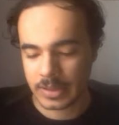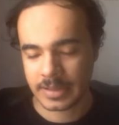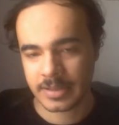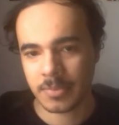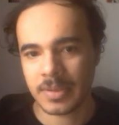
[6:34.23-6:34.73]

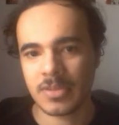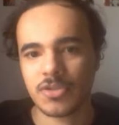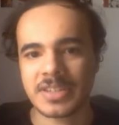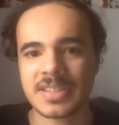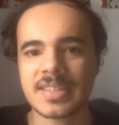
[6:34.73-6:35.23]
it's going to be
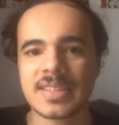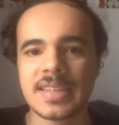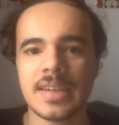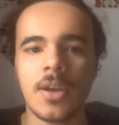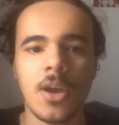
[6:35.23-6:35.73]
interesting to
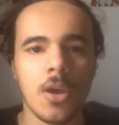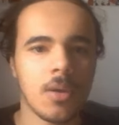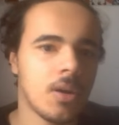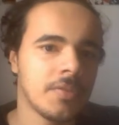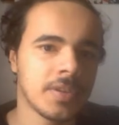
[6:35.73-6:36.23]
see
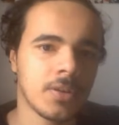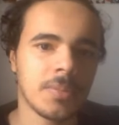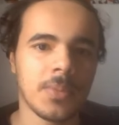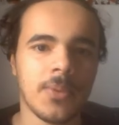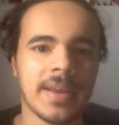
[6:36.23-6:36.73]
over the
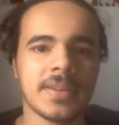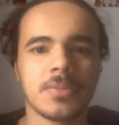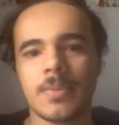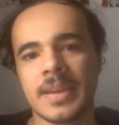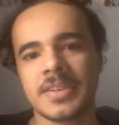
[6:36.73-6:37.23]
coming
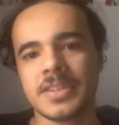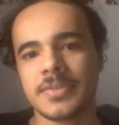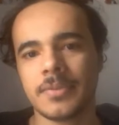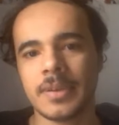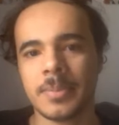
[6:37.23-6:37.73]
weeks when she's
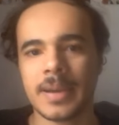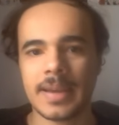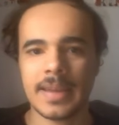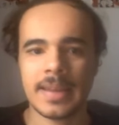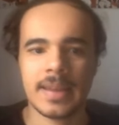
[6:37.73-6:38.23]
fully back